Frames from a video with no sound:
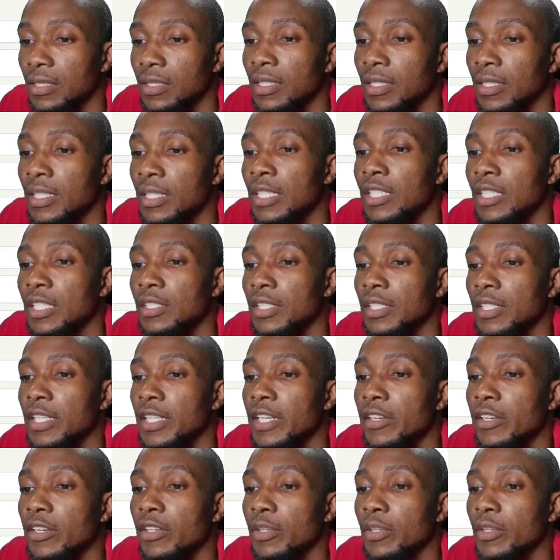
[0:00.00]
So here you're going to
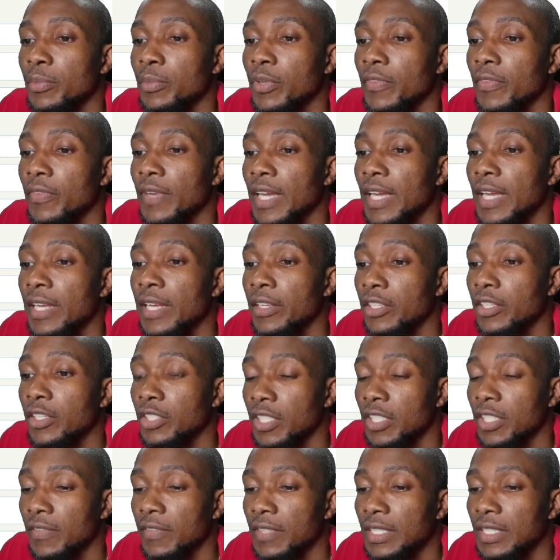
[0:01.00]
provide your travel
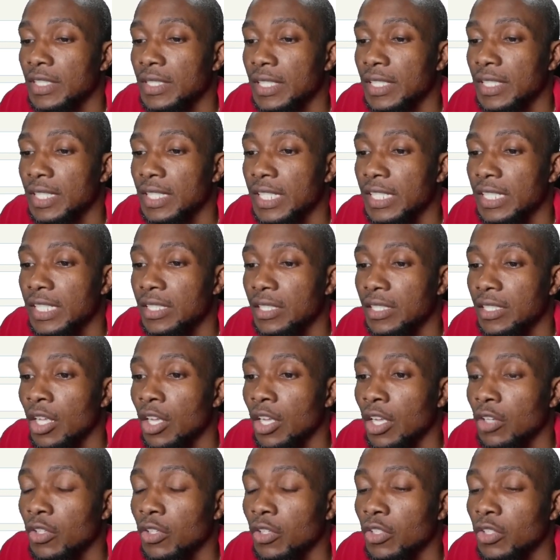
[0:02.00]
destination.
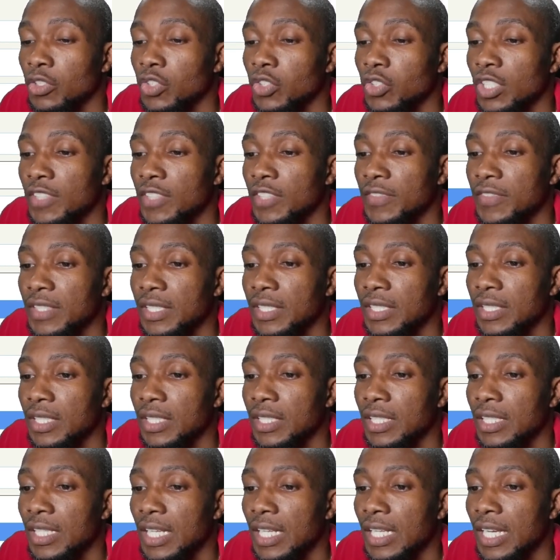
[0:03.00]
Countries visited in the
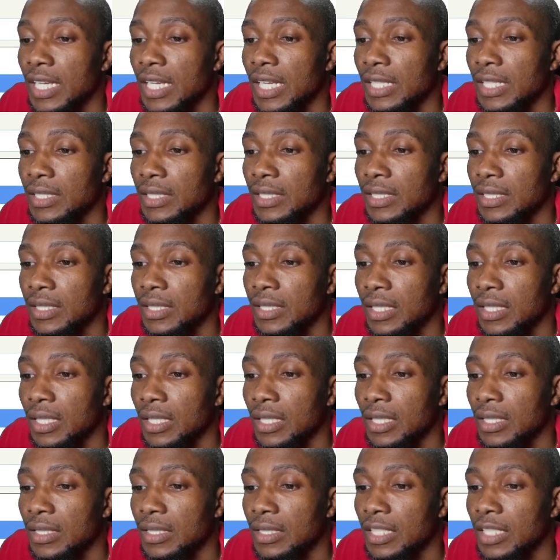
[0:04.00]
last
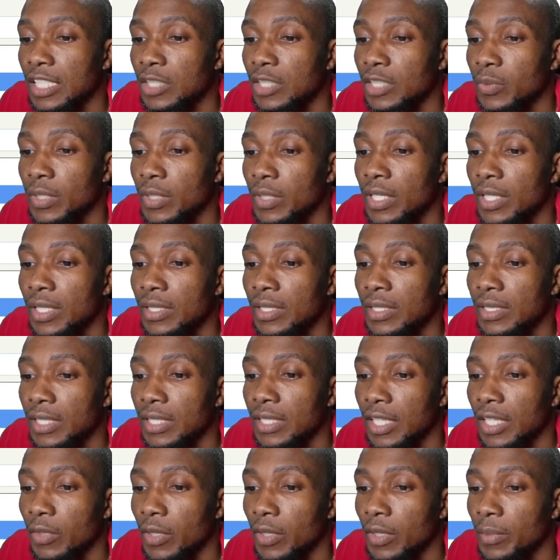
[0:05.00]
6 weeks, select
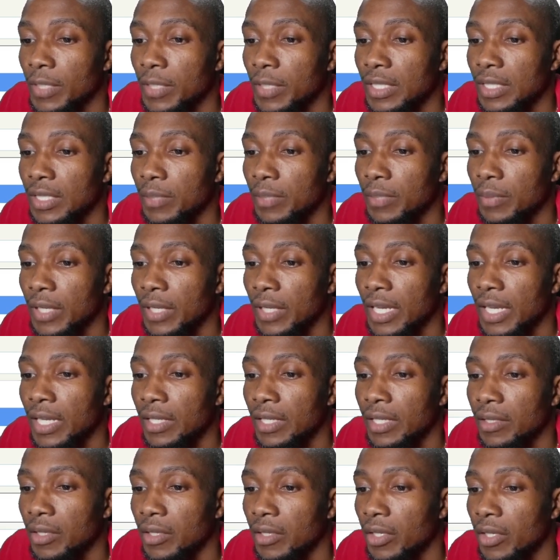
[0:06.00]
what best apply,
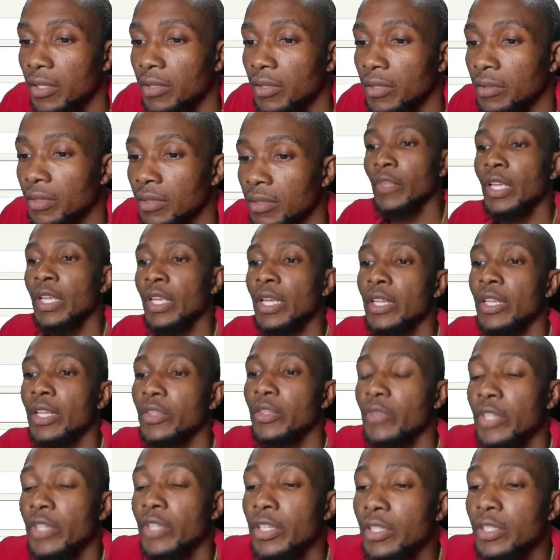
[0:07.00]
none. Now you're
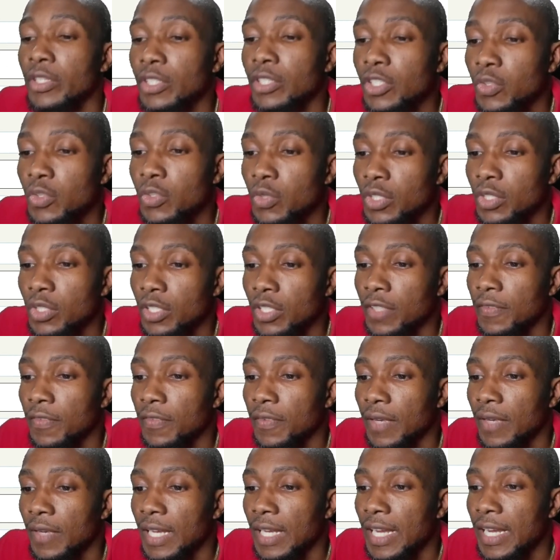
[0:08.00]
going to choose your
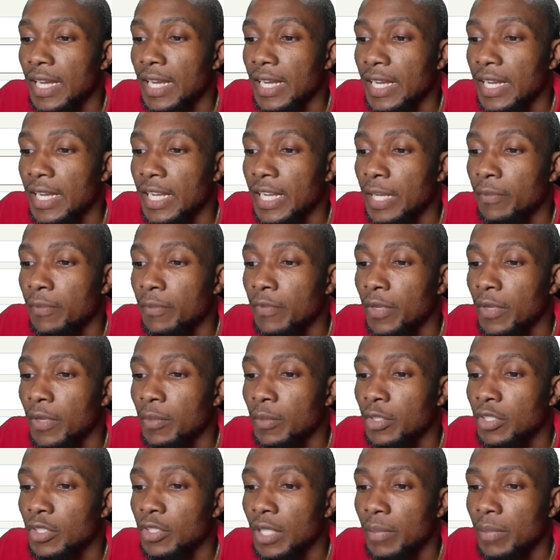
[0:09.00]
flight name from the
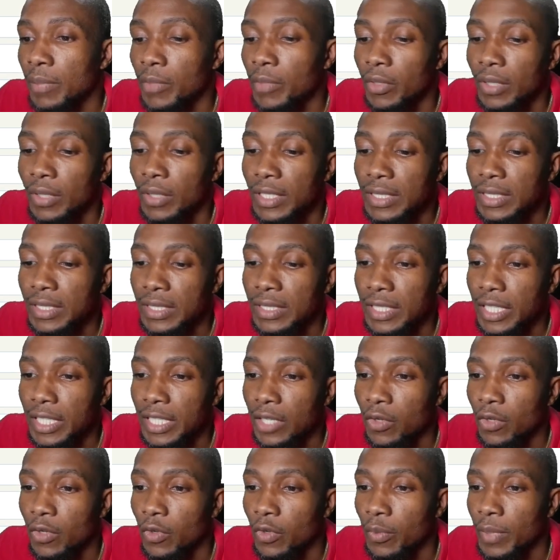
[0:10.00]
drop down, let's say
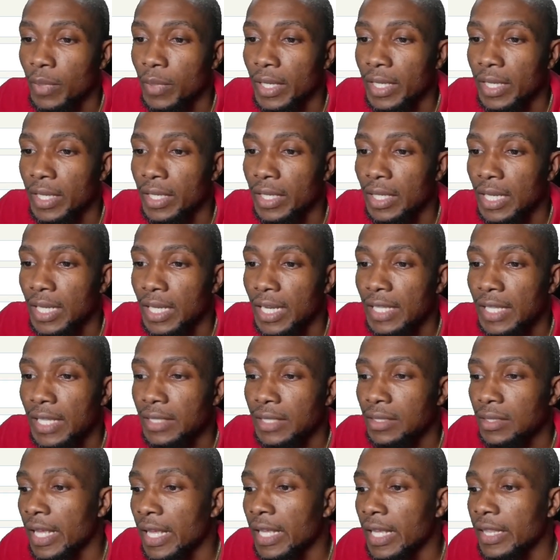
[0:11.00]
Copa Airlines.
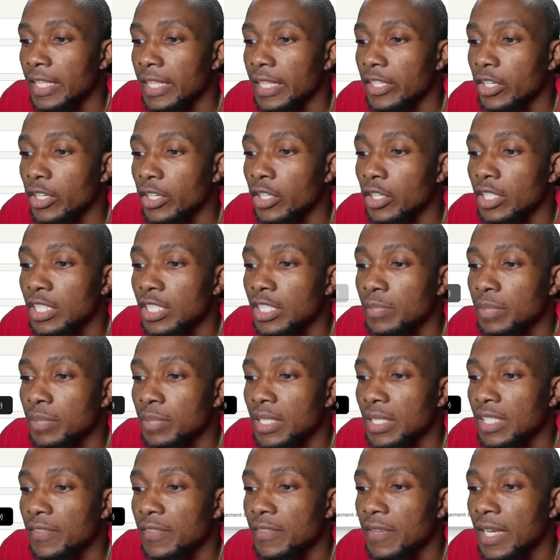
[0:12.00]
Then you're going to
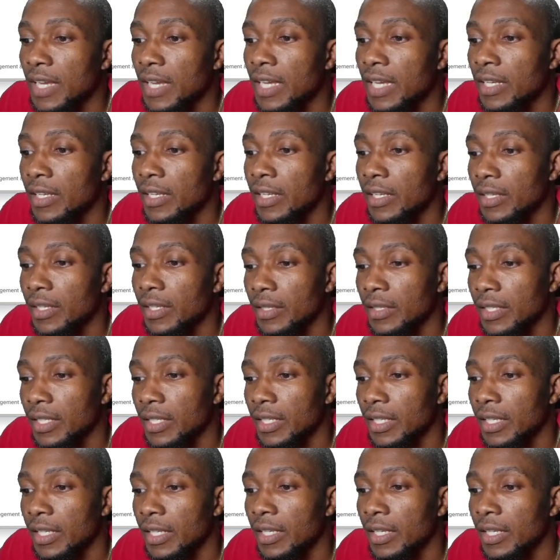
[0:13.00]
specify the
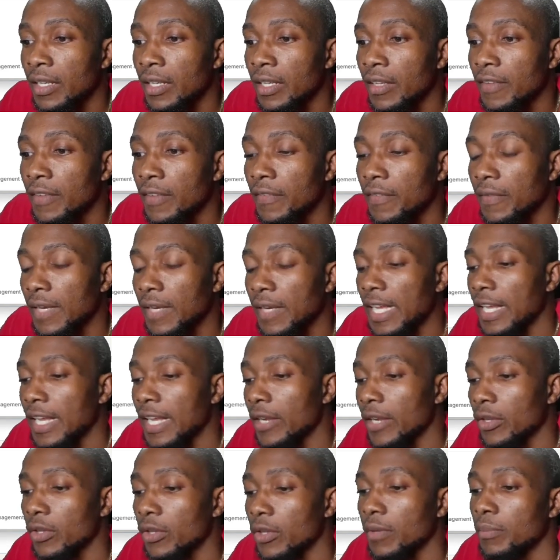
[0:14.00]
flight
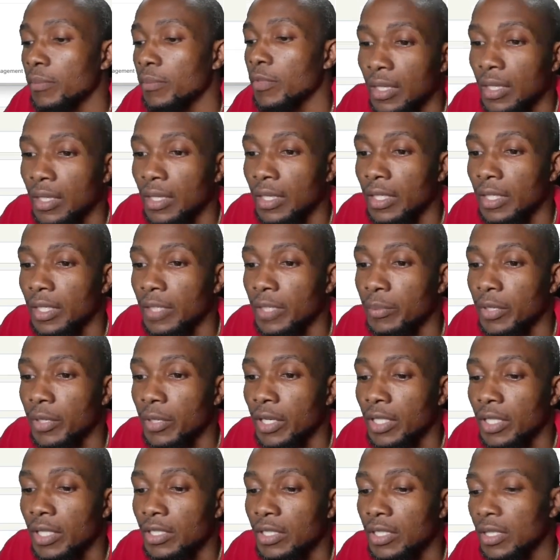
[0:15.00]
number,
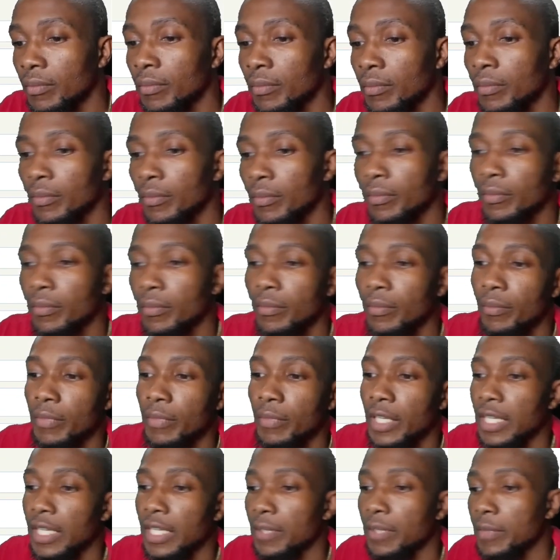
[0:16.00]
departure,
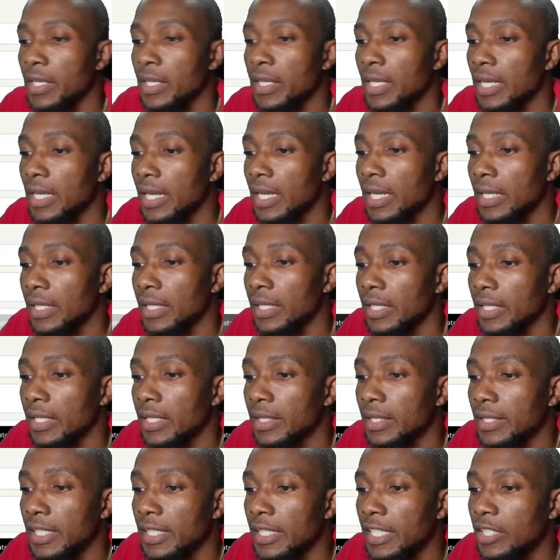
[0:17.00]
Miami, and the
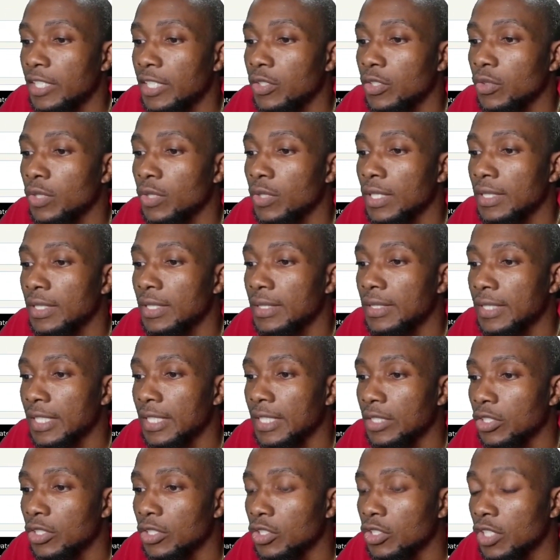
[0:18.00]
date you intend to
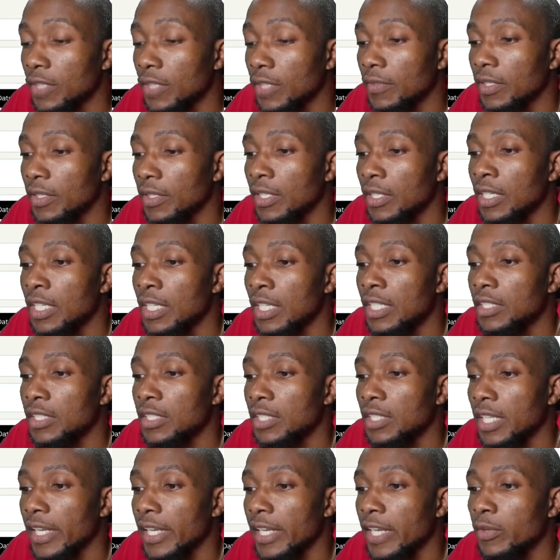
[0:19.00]
travel. So again,
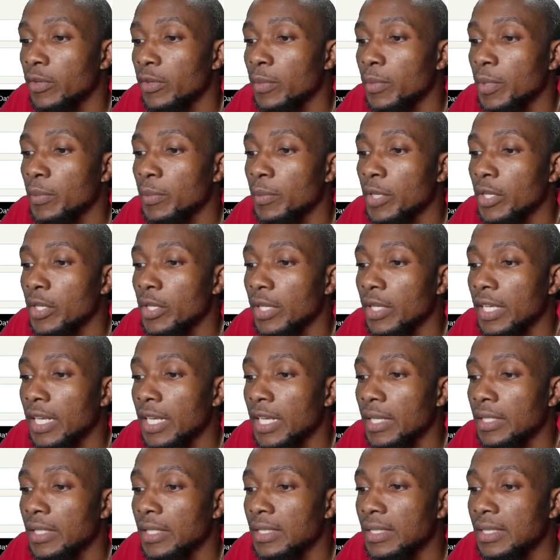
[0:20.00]
remember you can
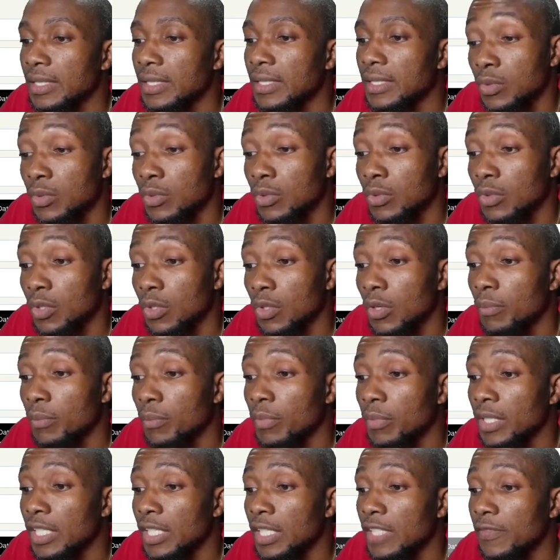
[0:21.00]
complete this
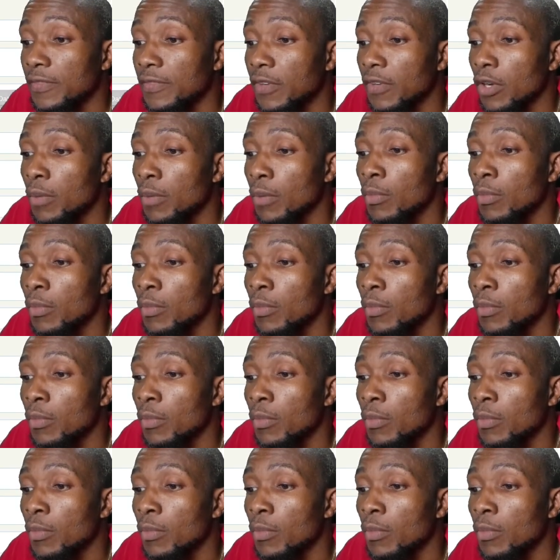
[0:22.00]
form